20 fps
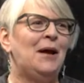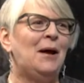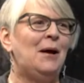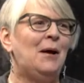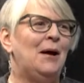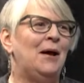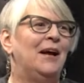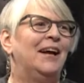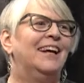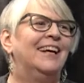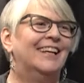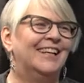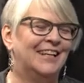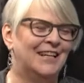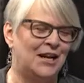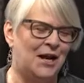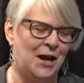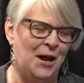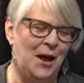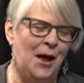getting
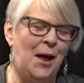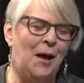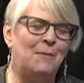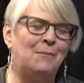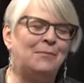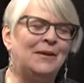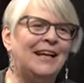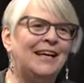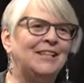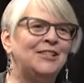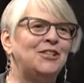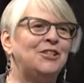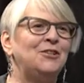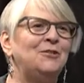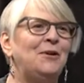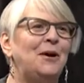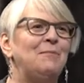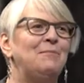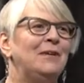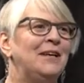started. bless
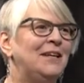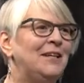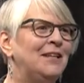you. I've been